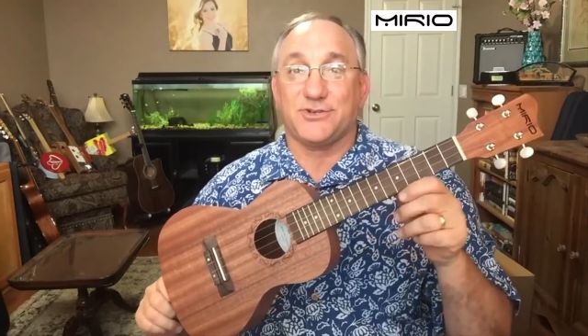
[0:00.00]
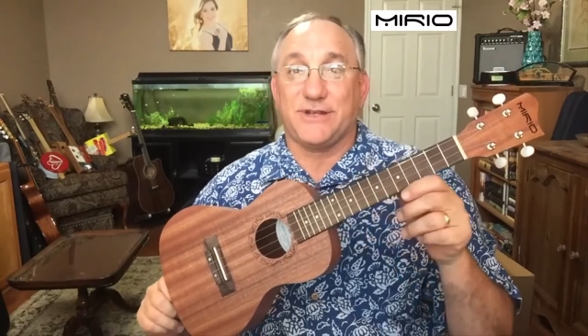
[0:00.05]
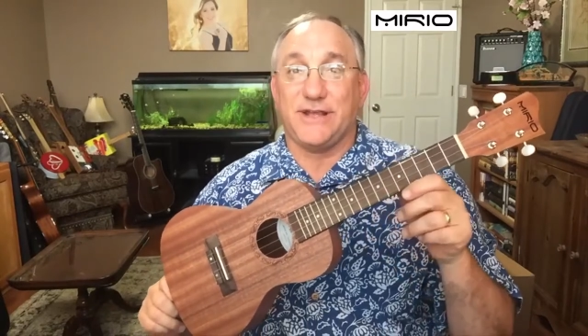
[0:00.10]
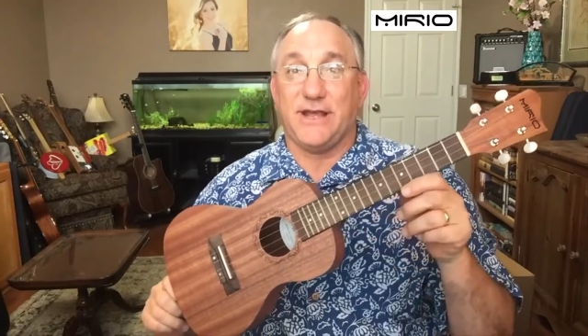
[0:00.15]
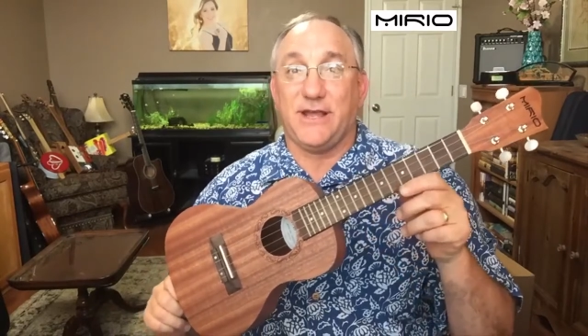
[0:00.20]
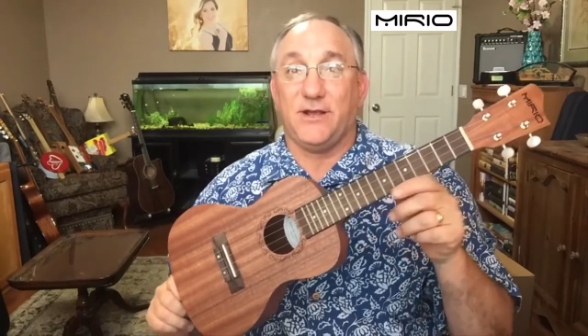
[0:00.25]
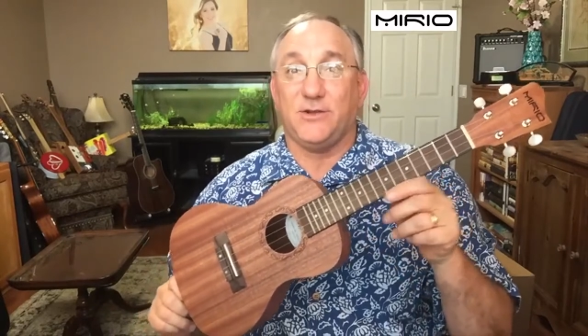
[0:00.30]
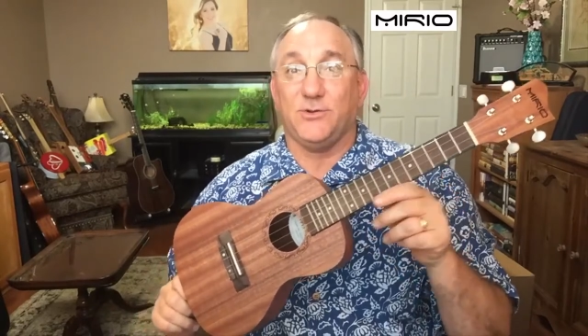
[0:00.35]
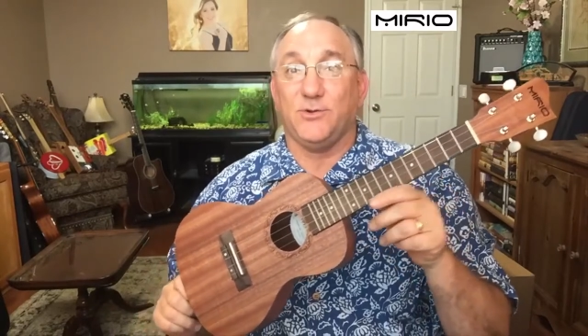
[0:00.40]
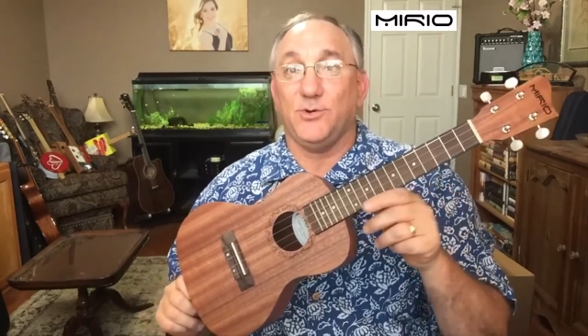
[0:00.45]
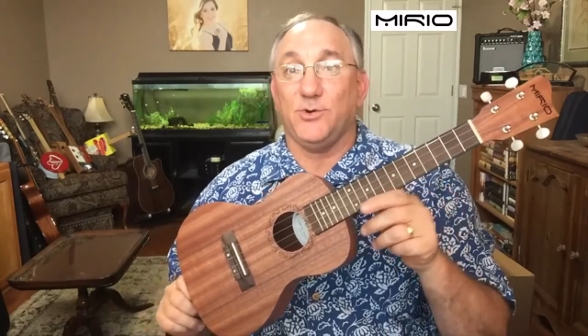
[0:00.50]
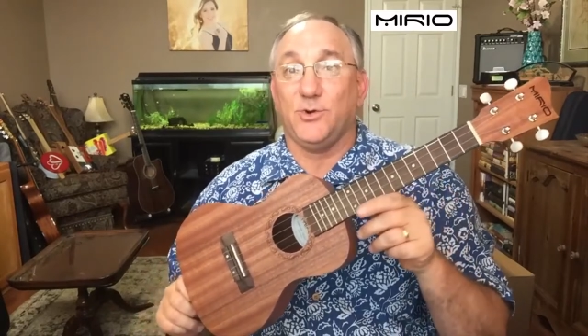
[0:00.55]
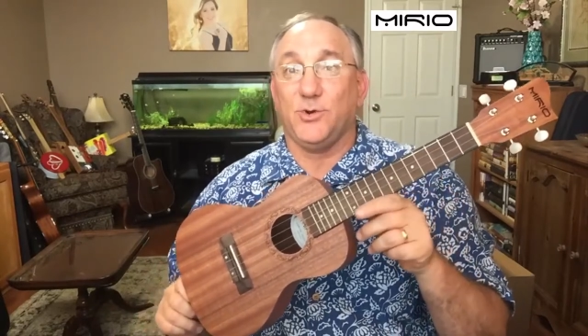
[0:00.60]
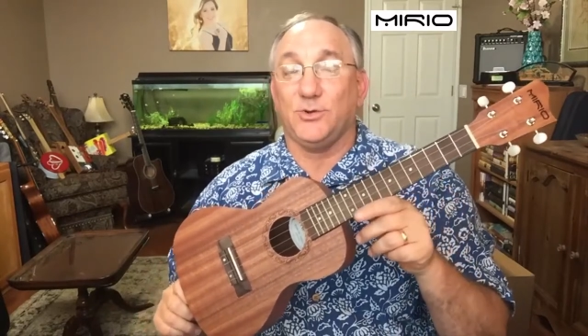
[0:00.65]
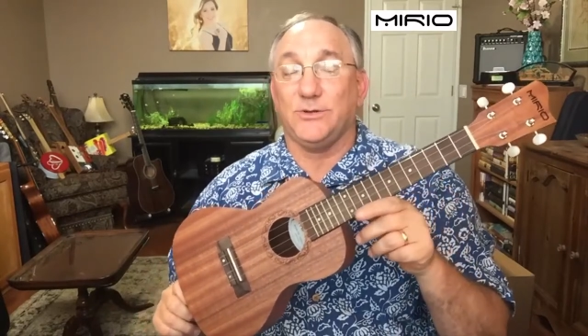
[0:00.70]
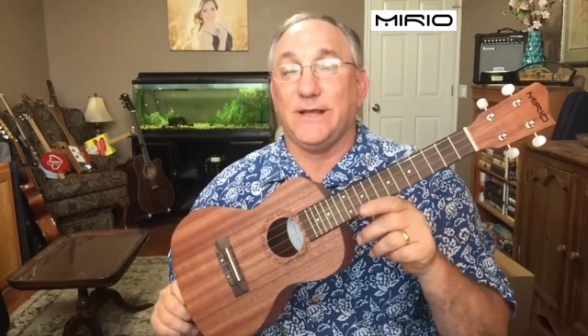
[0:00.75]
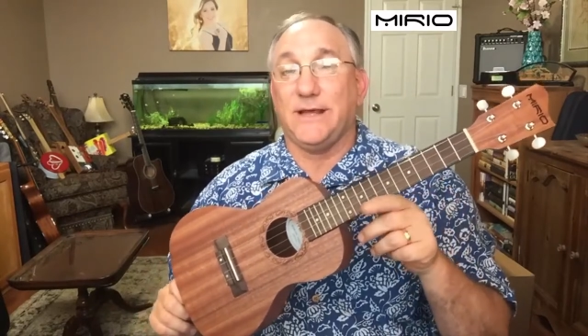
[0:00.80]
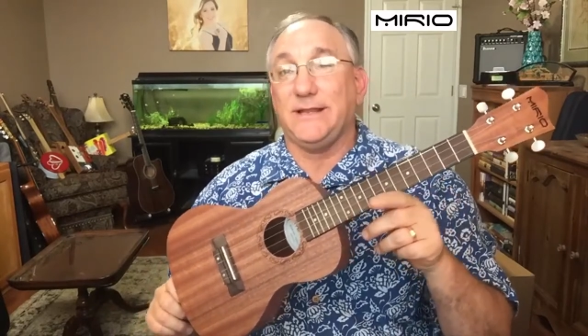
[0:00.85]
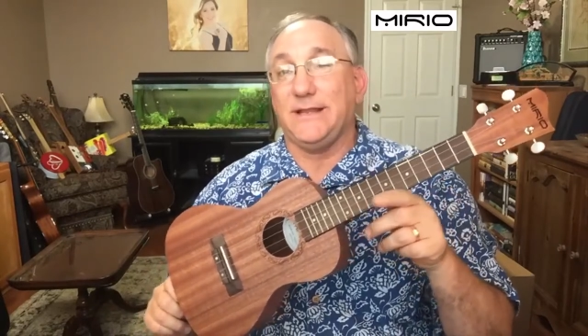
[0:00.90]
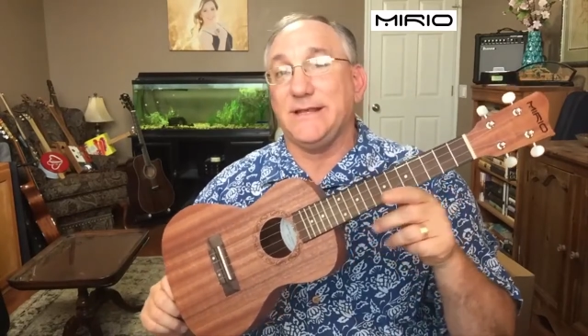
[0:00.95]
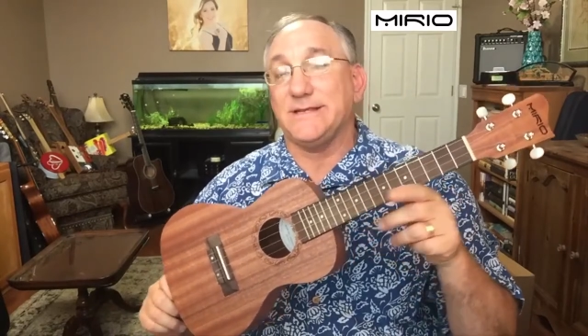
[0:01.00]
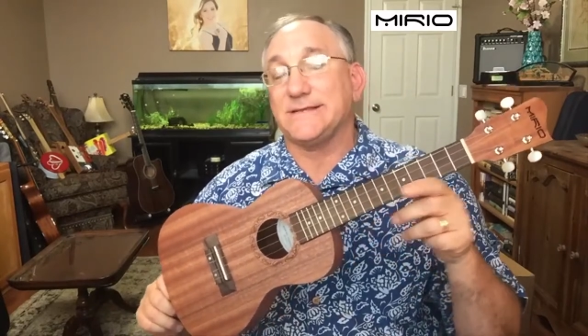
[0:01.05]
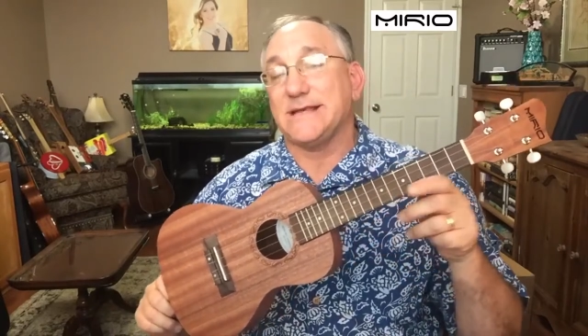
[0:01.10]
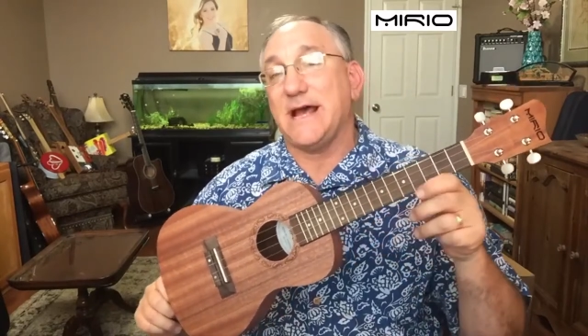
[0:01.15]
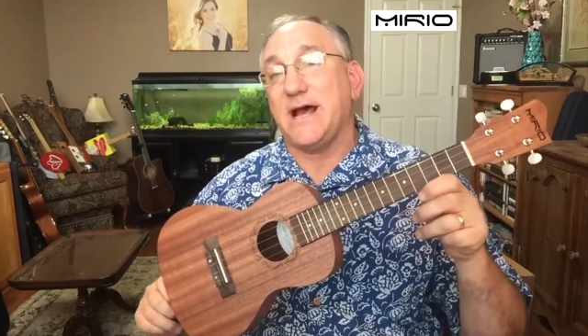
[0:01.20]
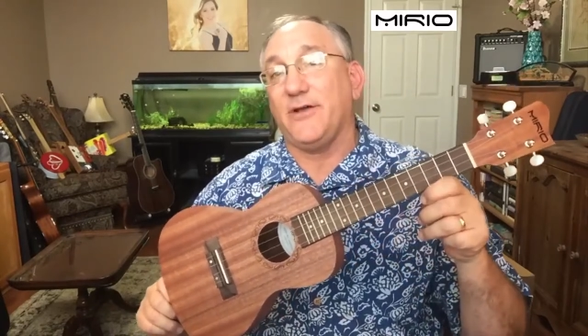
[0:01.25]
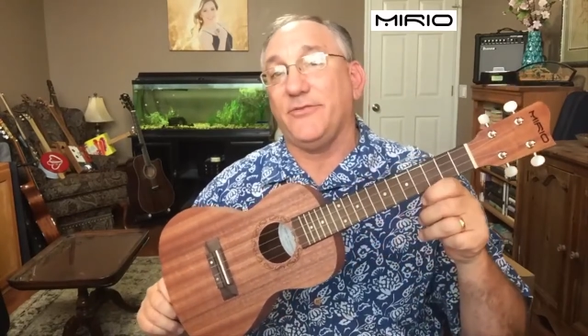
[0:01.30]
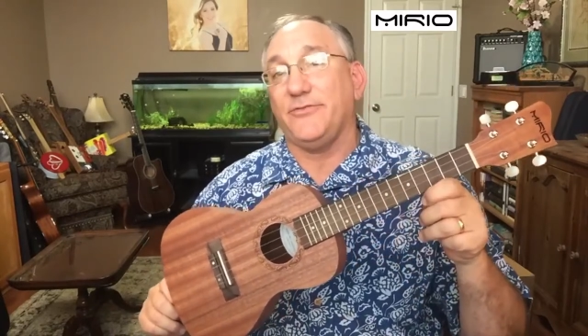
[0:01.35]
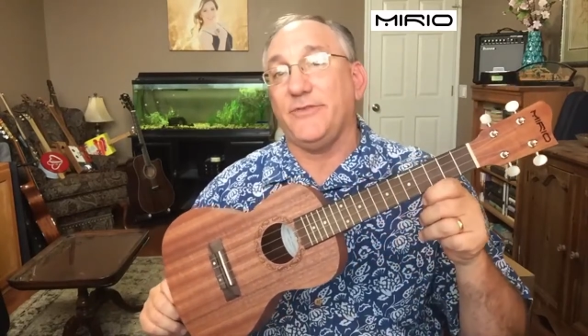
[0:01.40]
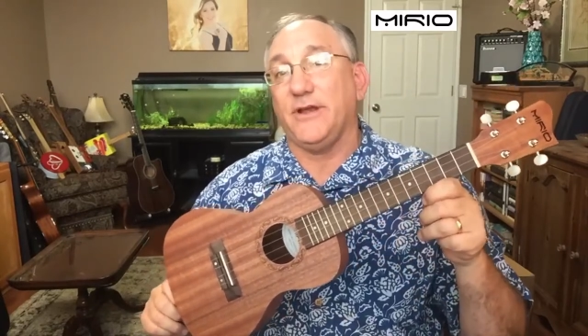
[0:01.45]
scale ukuleles
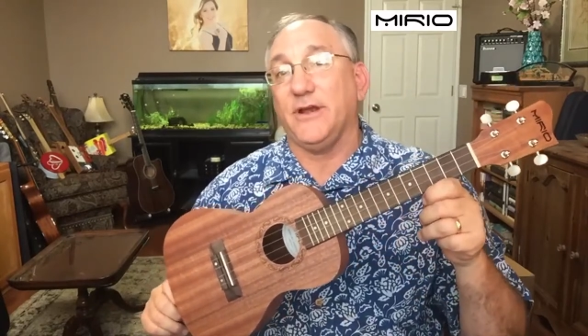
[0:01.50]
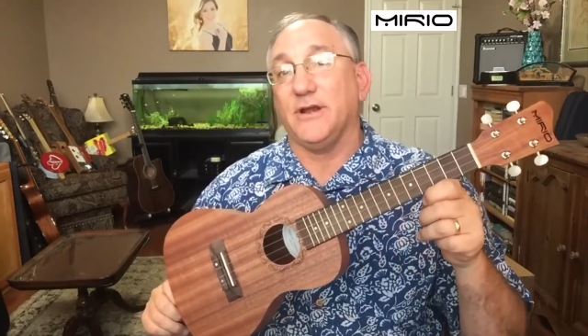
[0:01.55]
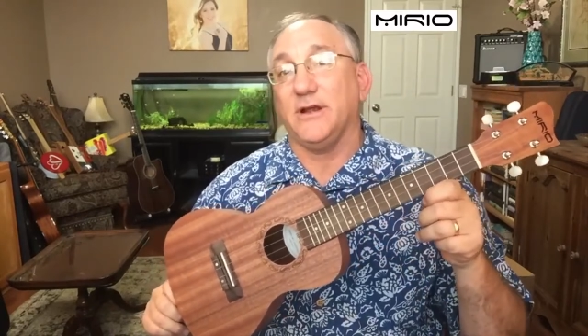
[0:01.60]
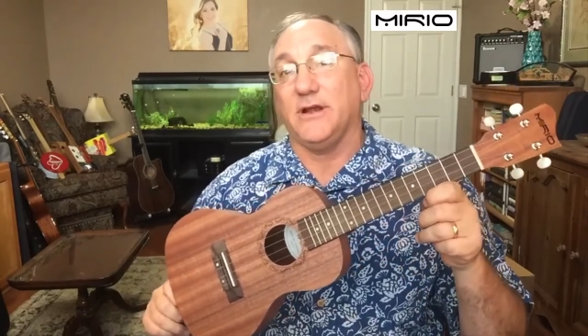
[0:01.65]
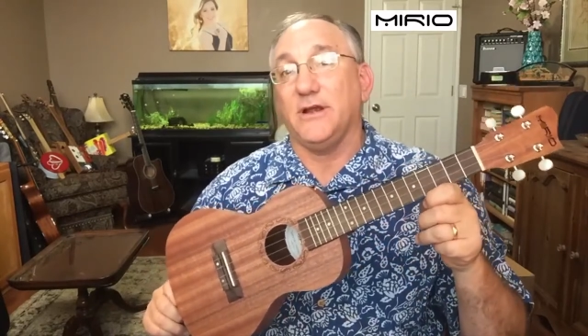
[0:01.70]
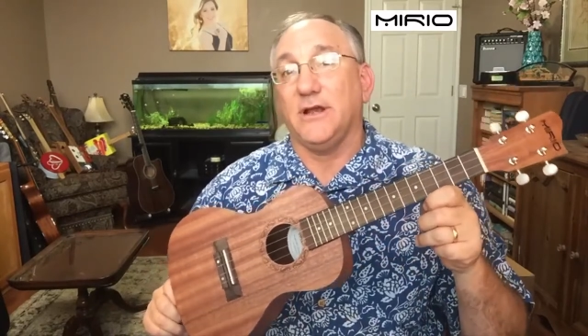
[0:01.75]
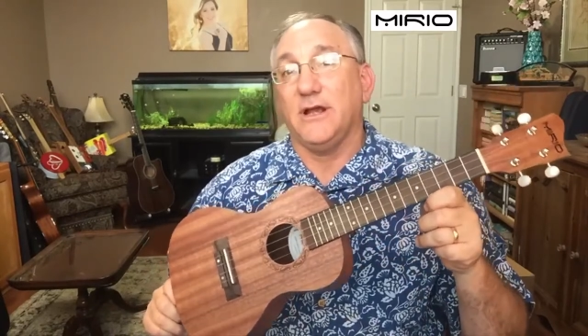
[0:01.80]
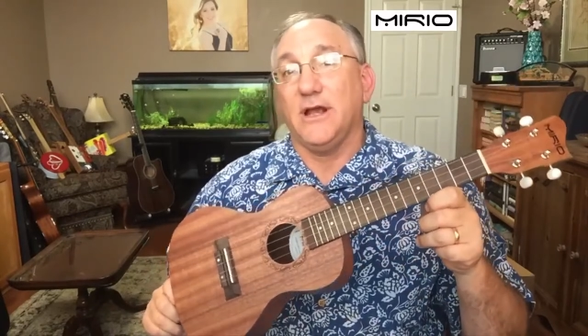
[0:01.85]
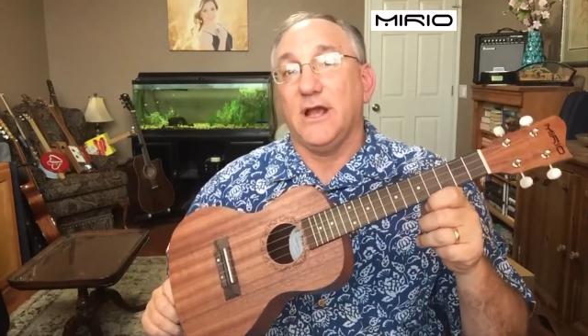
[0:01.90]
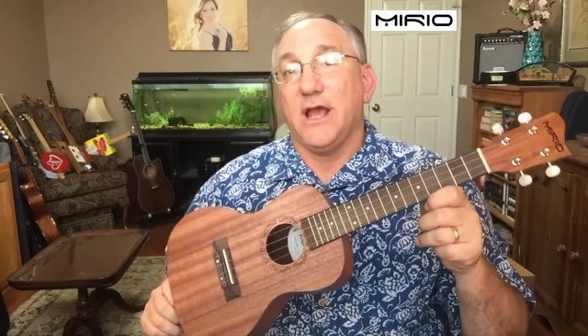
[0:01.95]
out there.